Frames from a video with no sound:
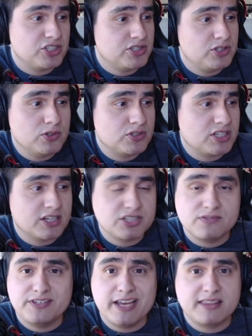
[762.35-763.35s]
Just use
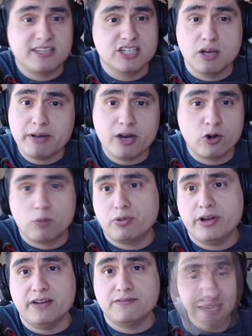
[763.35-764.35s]
Touch of Death to dump out her brave.